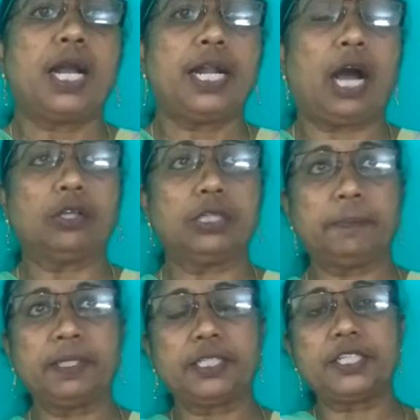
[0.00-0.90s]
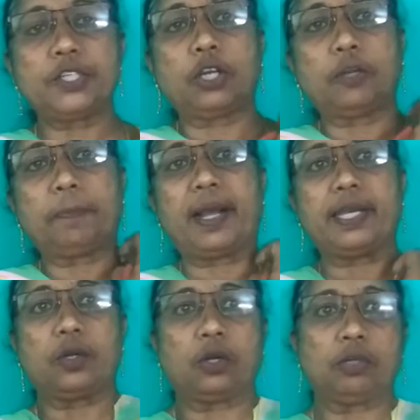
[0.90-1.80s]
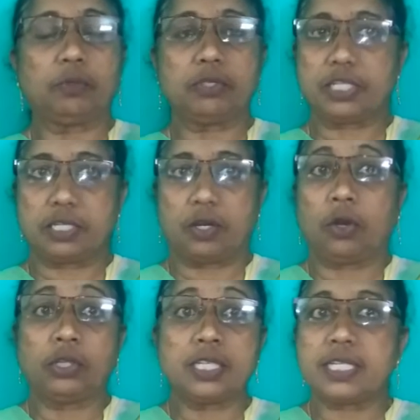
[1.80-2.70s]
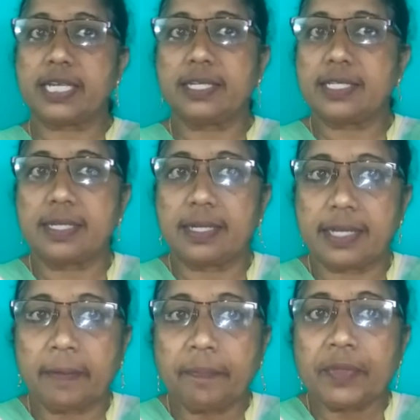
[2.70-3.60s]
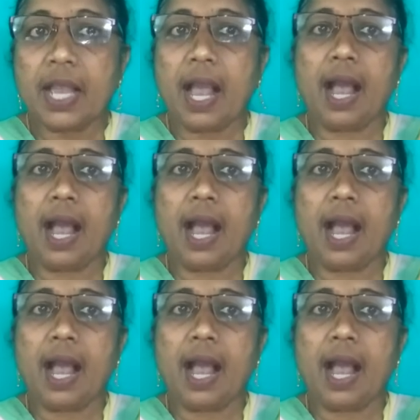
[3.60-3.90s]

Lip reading: Now, the British occupied almost all the states in India